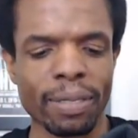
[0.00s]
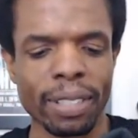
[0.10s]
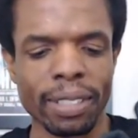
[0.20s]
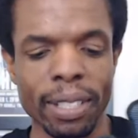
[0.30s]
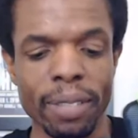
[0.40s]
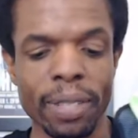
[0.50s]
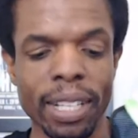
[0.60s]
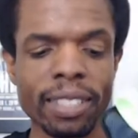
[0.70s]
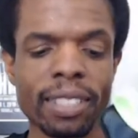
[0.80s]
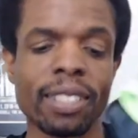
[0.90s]
And I was like, oh, well,
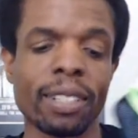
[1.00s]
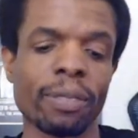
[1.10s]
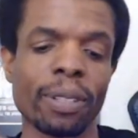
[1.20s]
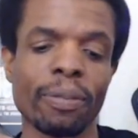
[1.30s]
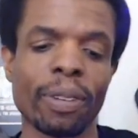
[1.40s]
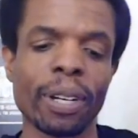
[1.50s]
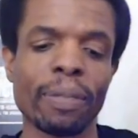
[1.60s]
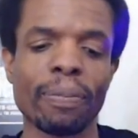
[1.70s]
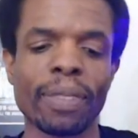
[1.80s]
that's different, right?